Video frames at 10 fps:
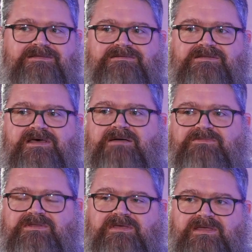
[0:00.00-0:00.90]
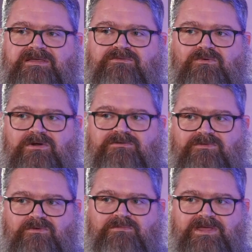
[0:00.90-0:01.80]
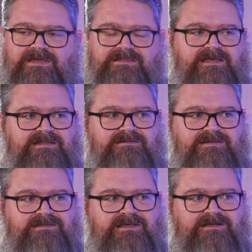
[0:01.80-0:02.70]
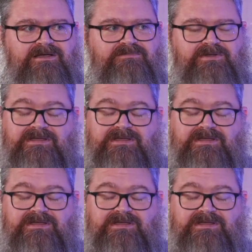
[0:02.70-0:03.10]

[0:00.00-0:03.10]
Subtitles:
the time that they worked for me at that company.